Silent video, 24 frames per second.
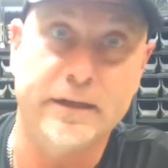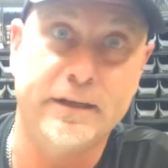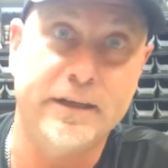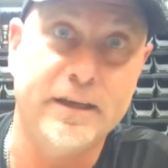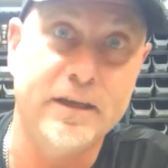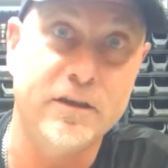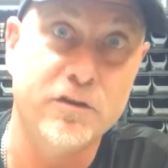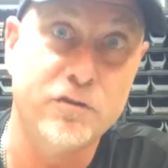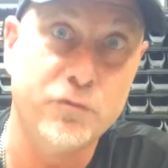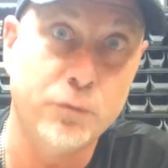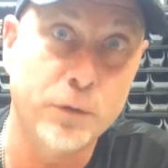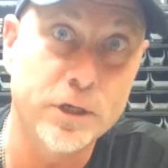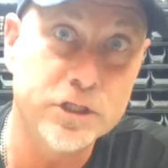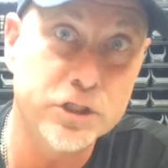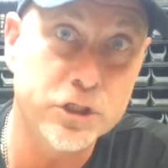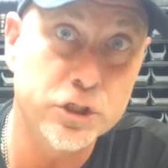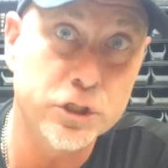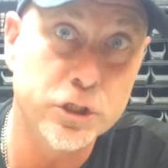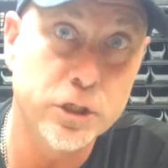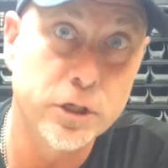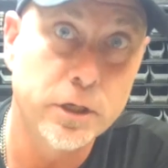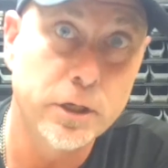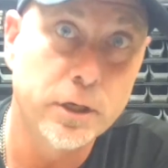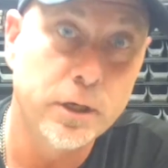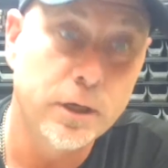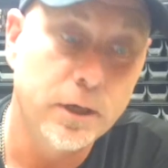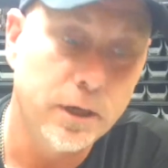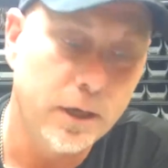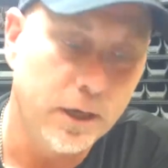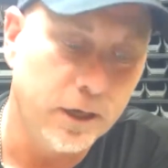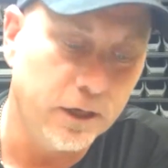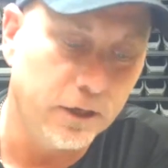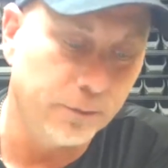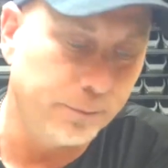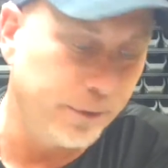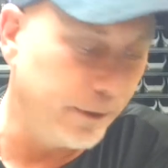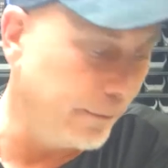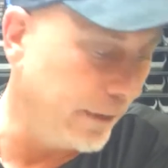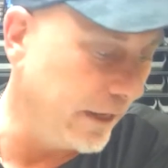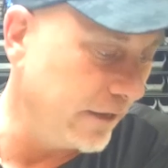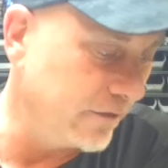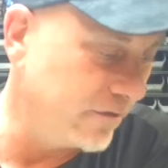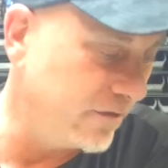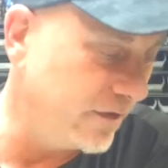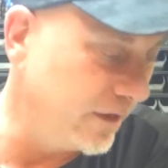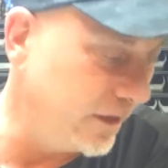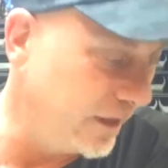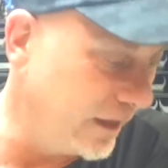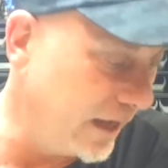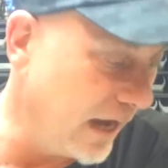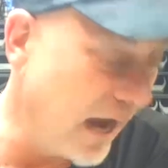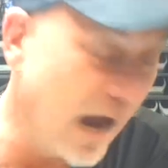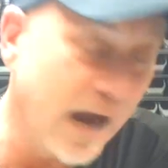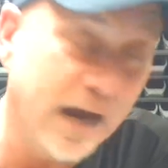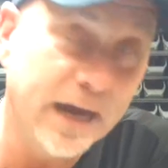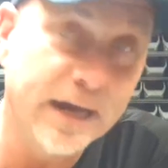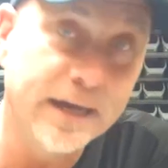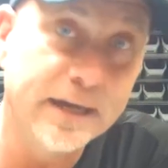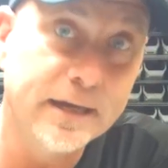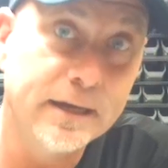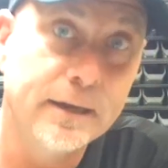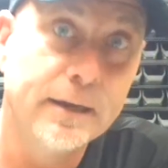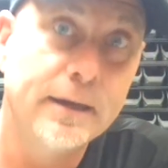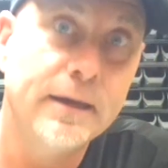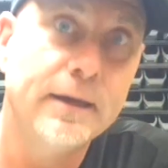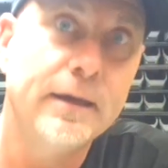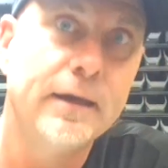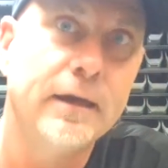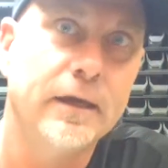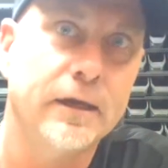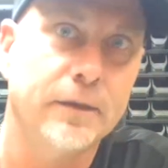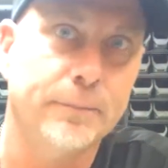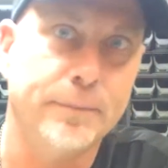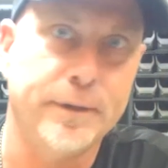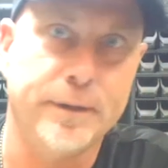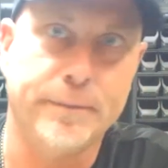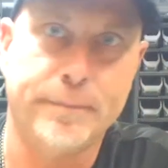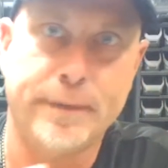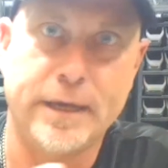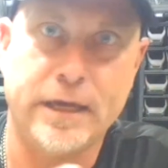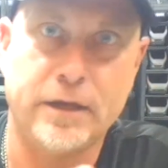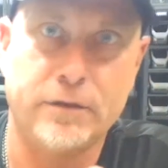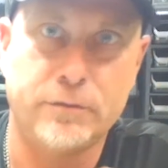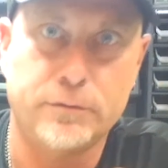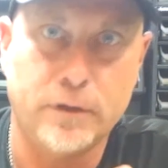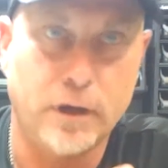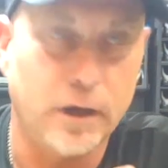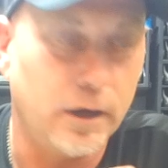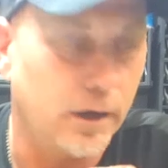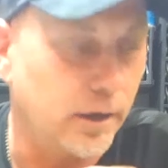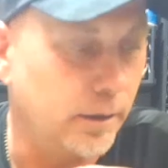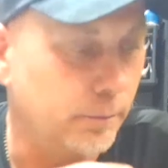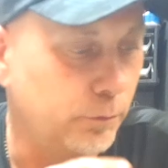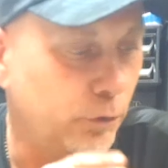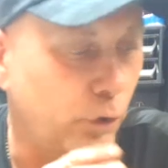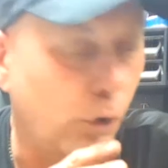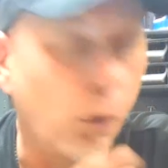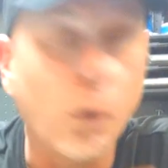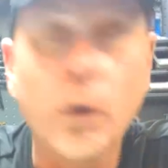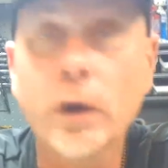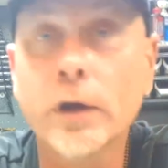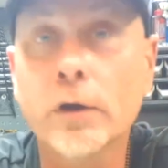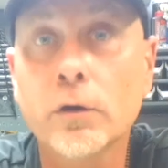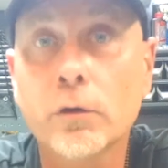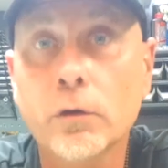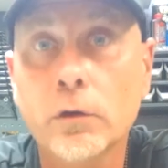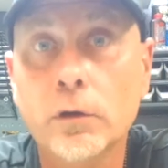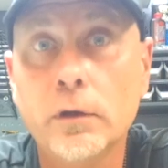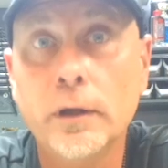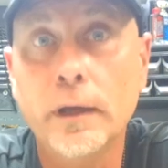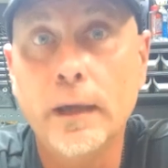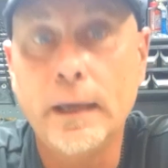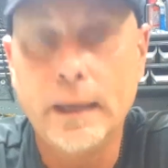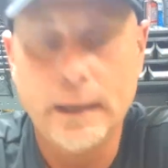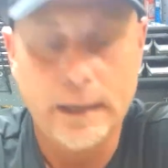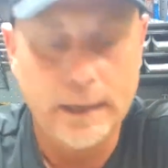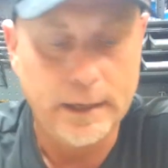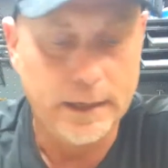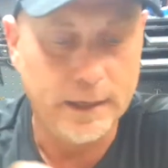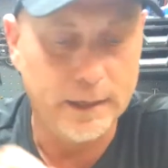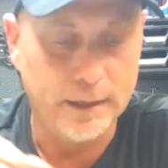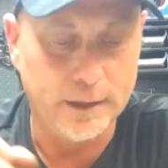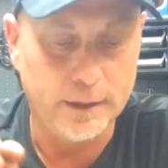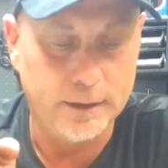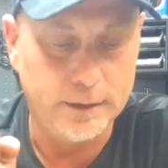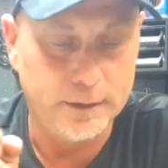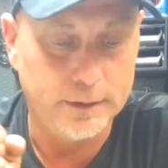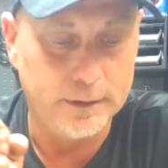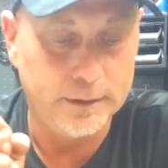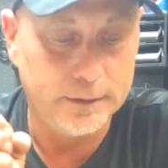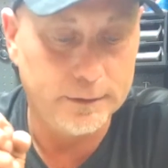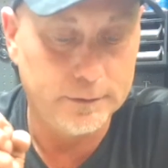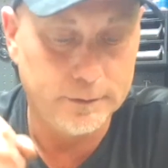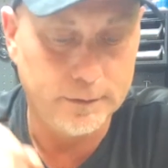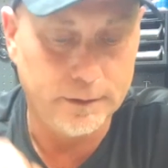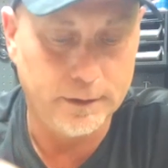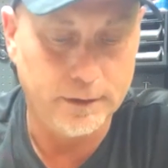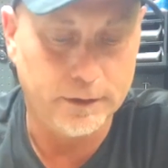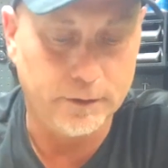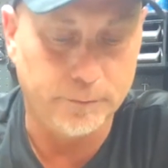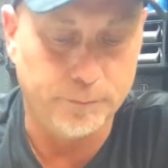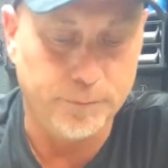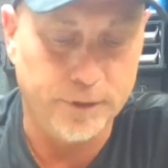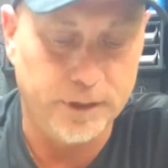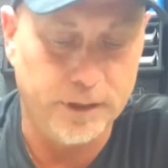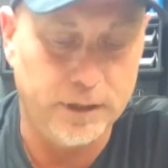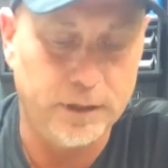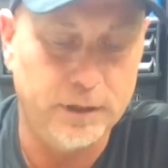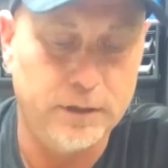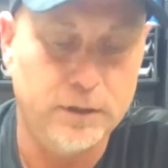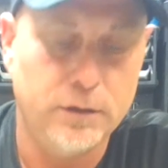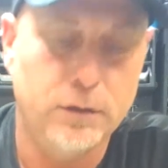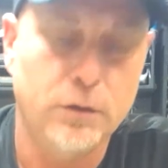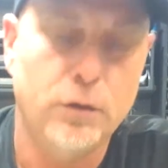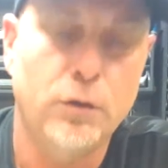key switch, it could be a bad CDI, it could be a bad coil, and it could be